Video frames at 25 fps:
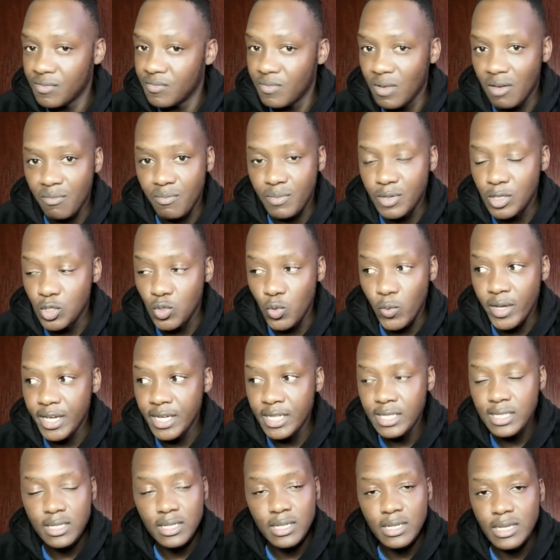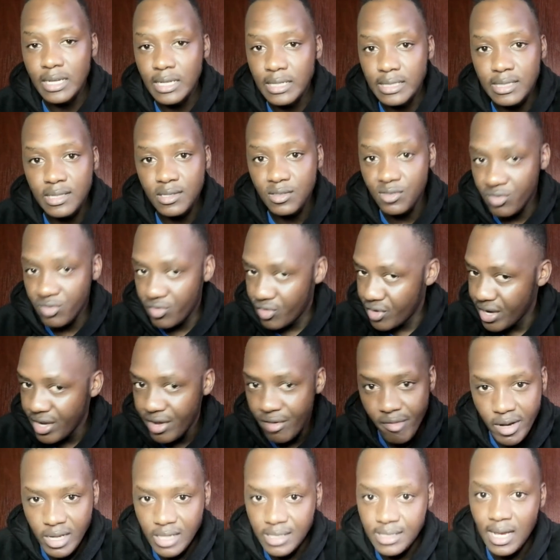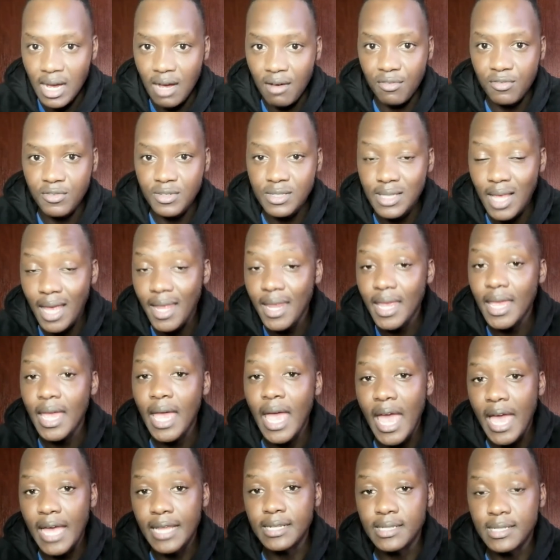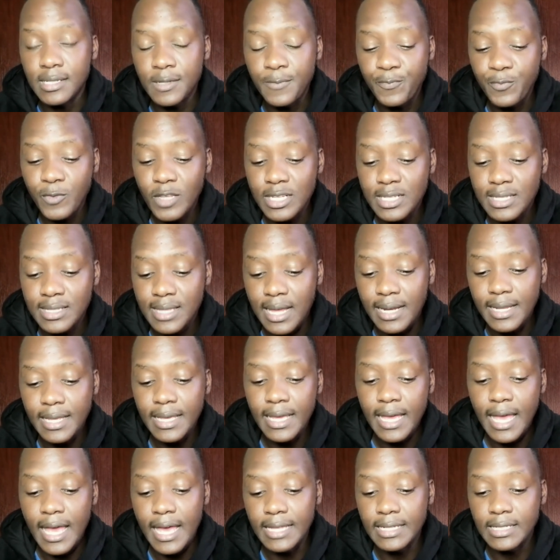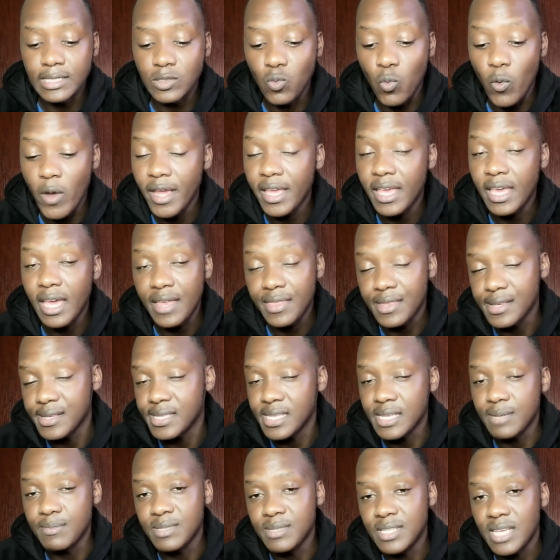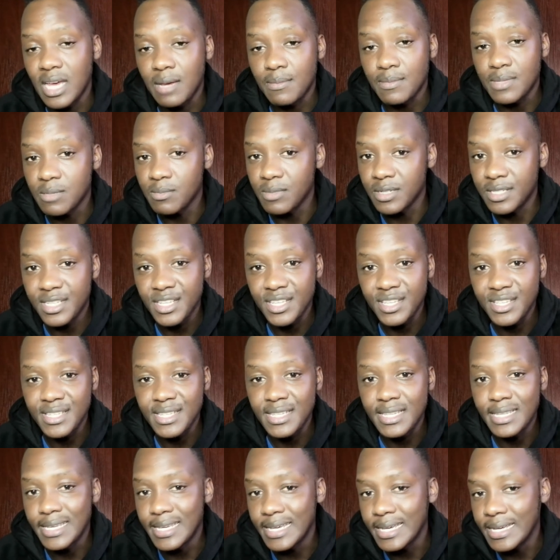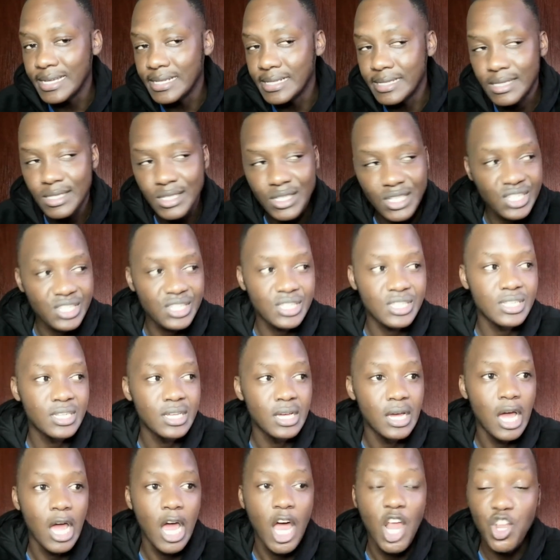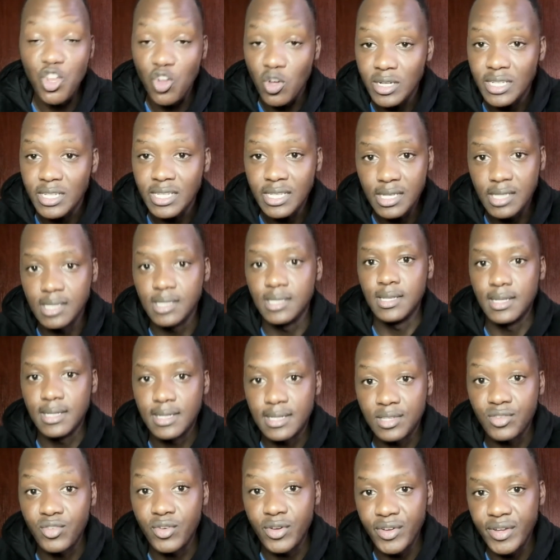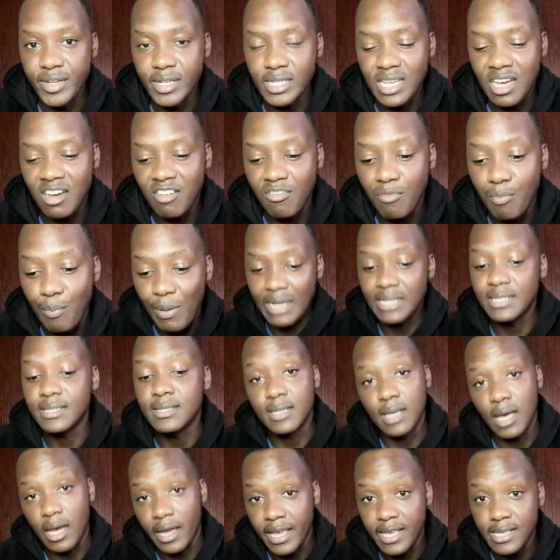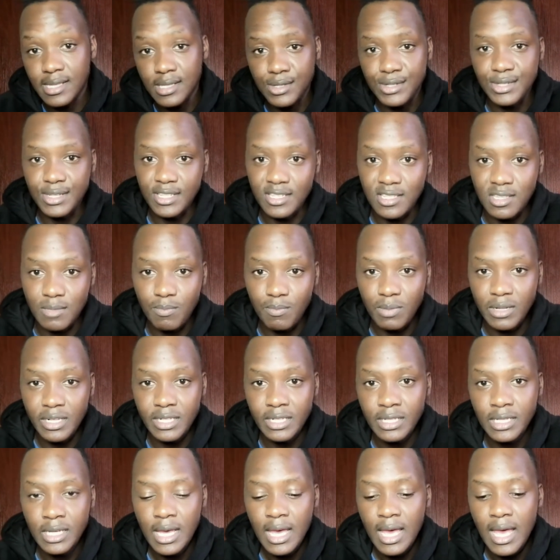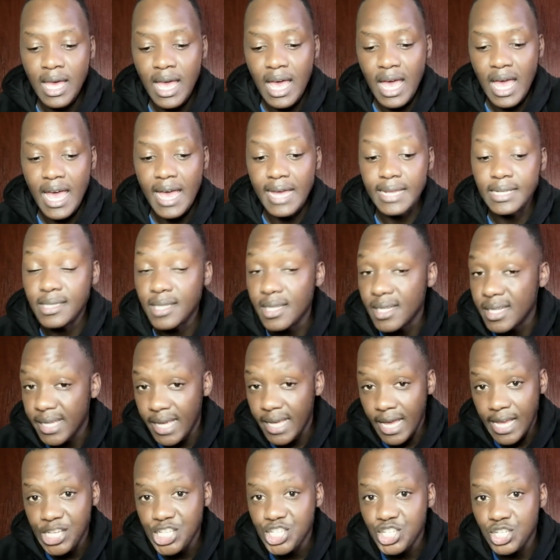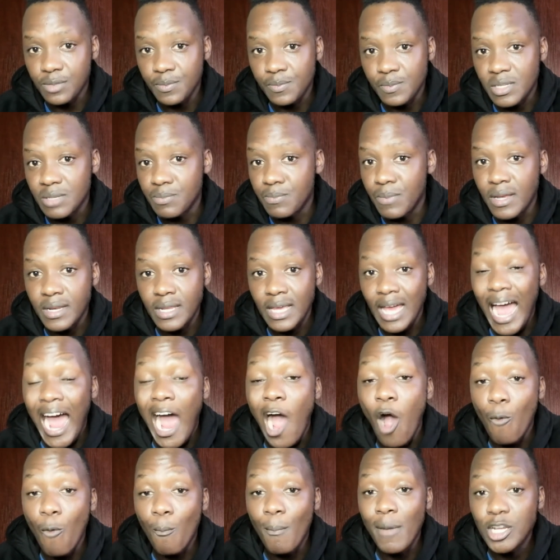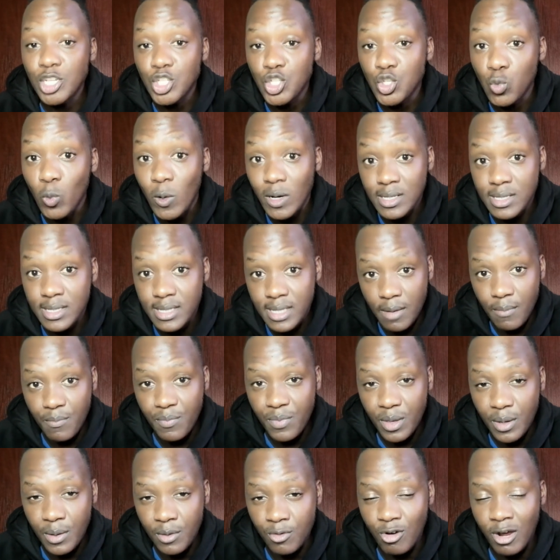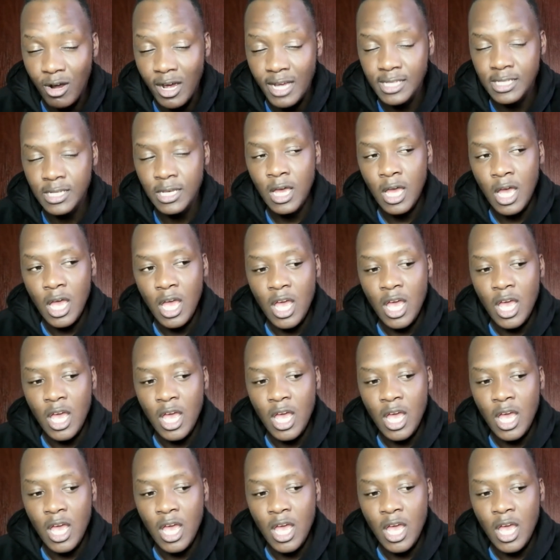I've been doing it. It's really, really tough. Studying and working at the same time simultaneously, it's just not easy. It's really tough. But I guess it's discipline and dedication, depending how much you want something, right?